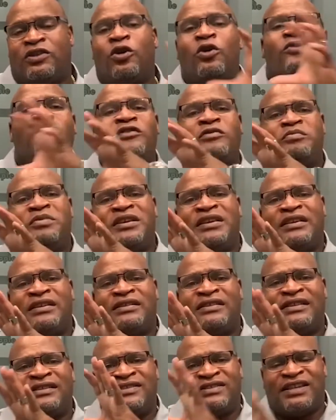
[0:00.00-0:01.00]
over
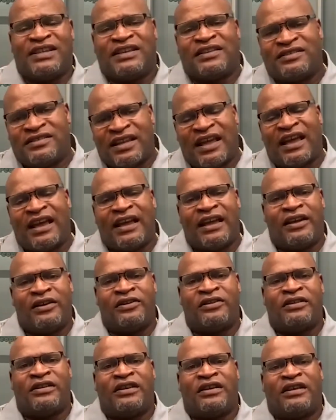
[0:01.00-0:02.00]
being sick and
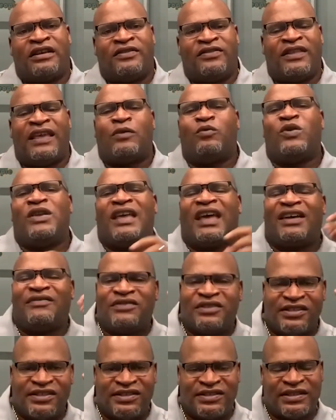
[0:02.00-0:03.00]
tired that we
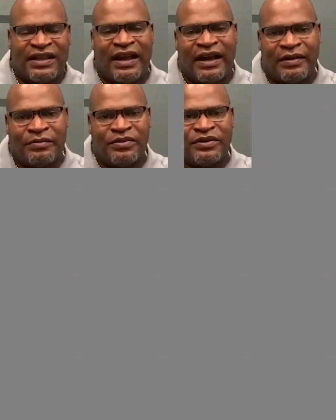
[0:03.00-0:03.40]
have to stop.